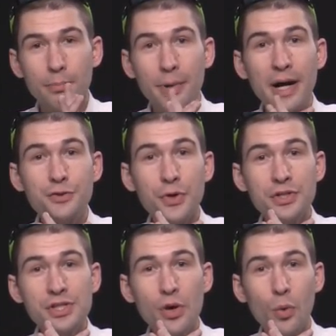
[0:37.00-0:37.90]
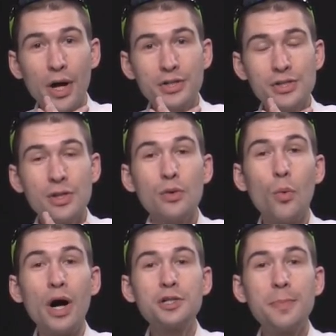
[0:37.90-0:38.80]
buy, trade, and sell watches than the
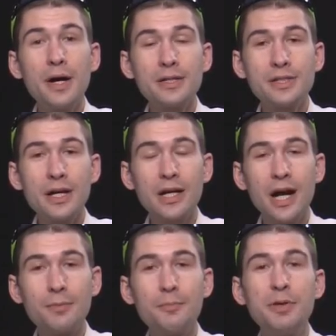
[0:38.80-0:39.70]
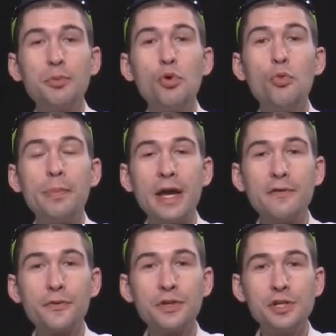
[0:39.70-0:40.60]
Watchbox.com, the people who pay
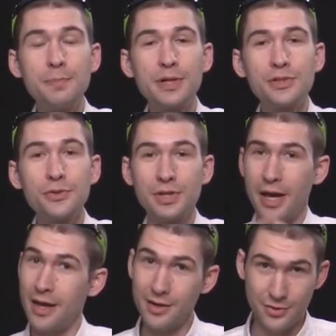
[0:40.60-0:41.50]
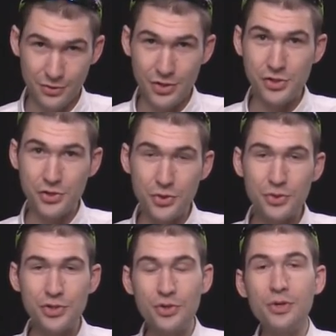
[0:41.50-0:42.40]
for these pixels and this
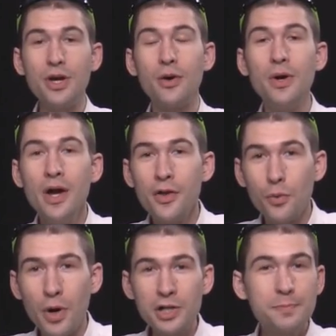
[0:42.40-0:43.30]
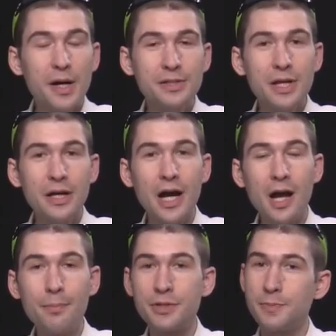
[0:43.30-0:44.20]
new studio. The
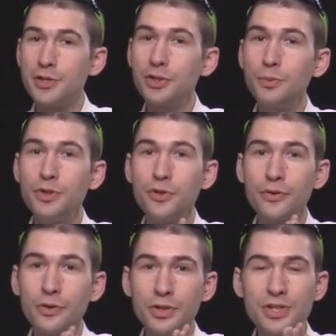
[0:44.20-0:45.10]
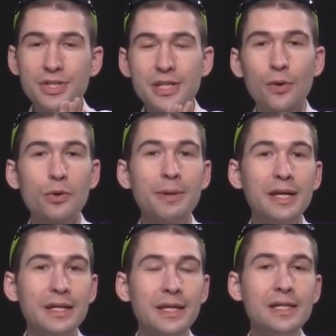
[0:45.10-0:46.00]
Watchbox.com, especially when you're looking to sell, we
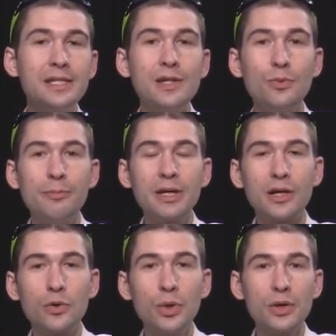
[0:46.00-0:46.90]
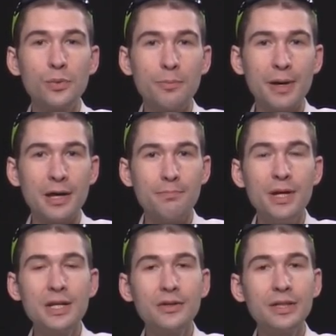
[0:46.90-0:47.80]
make it easy, we make it quick, we pay
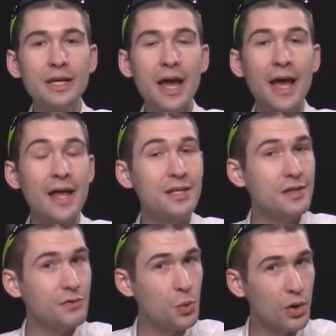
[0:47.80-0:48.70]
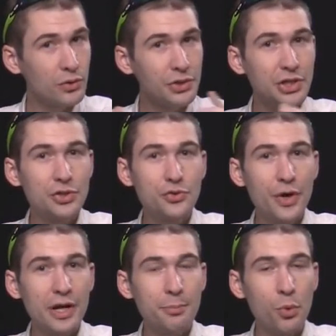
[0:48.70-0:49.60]
immediately, and if you are looking to
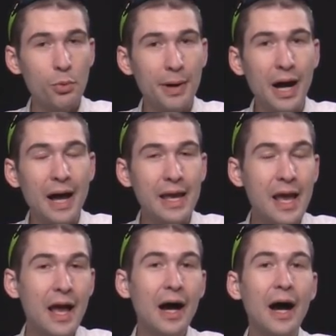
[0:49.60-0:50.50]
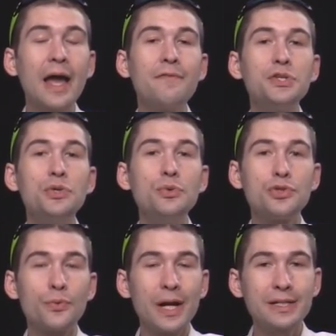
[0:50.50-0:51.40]
trade up or buy, I have a new
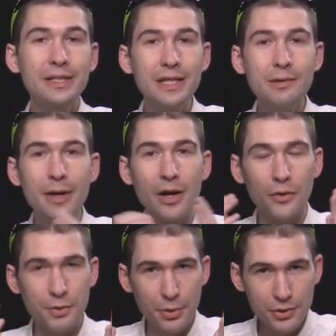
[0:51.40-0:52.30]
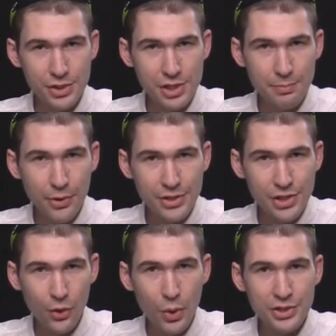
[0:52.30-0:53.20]
direct email, the purchase and
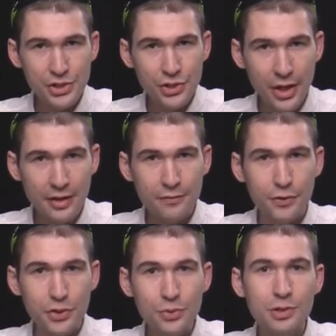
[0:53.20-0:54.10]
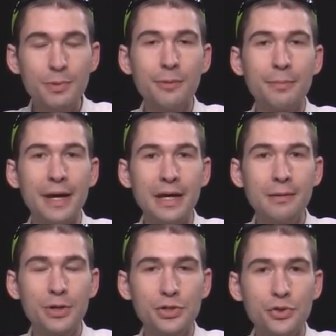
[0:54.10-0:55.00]
pricing question line for you, to me, and my
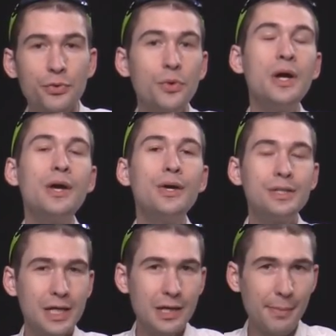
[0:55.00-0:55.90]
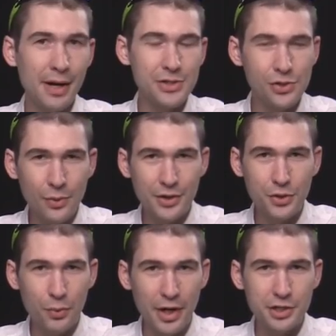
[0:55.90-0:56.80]
hand-picked crew, Timasso at
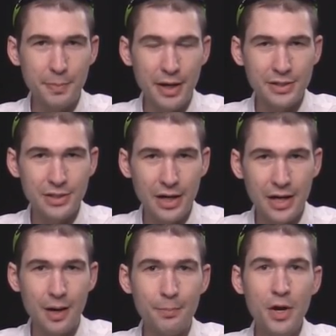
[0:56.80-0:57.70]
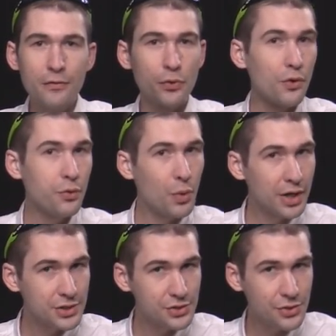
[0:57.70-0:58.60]
the Watchbox.com, for all the
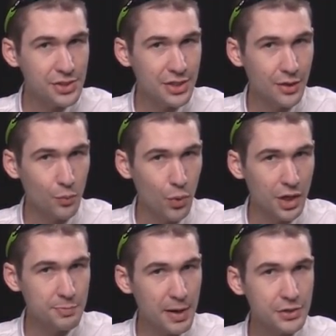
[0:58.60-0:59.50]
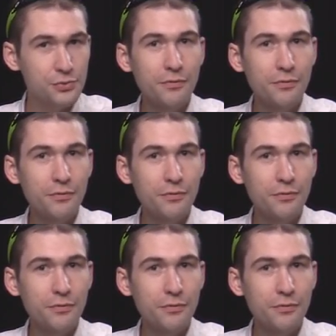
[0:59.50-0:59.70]
watches you see on Watchbox